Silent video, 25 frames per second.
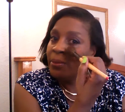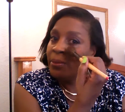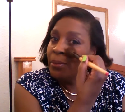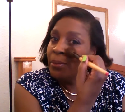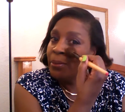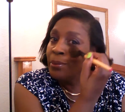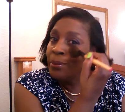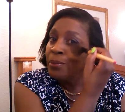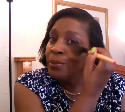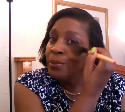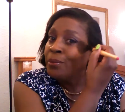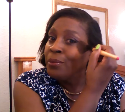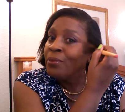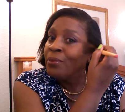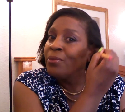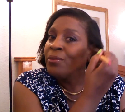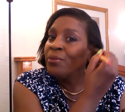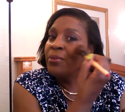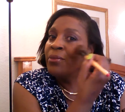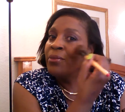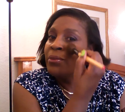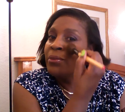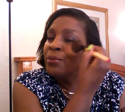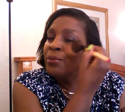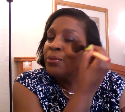
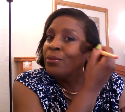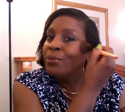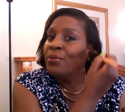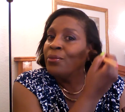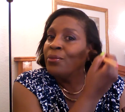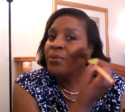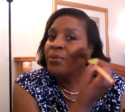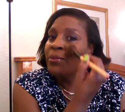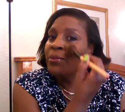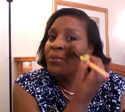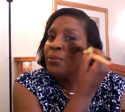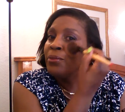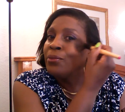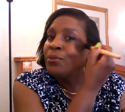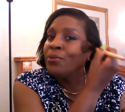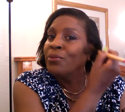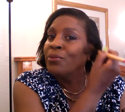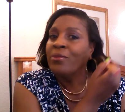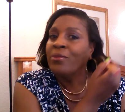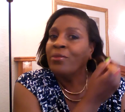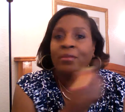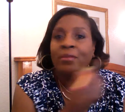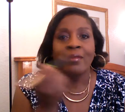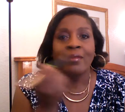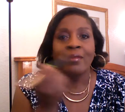
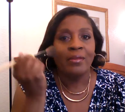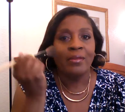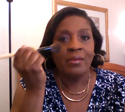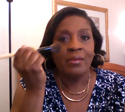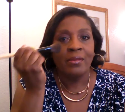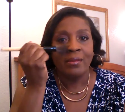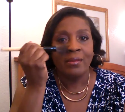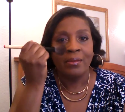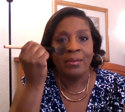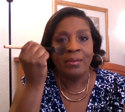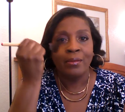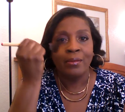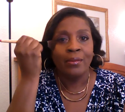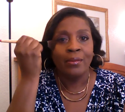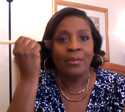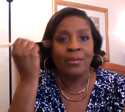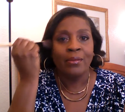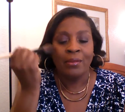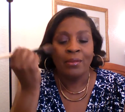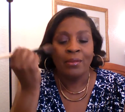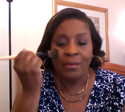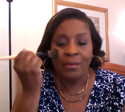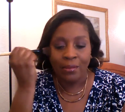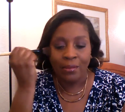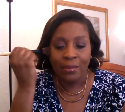
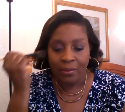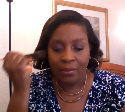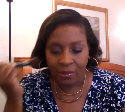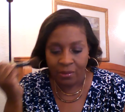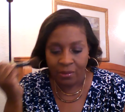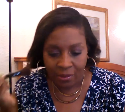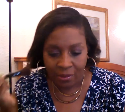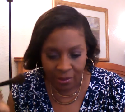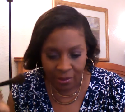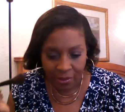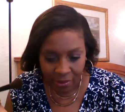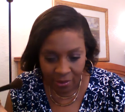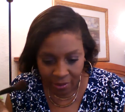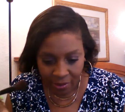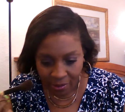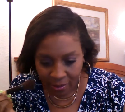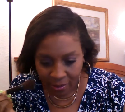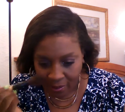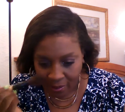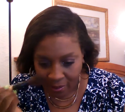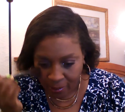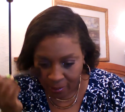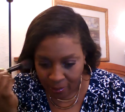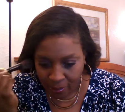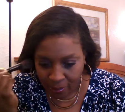
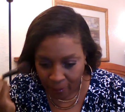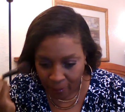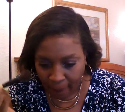No one is speaking in this clip.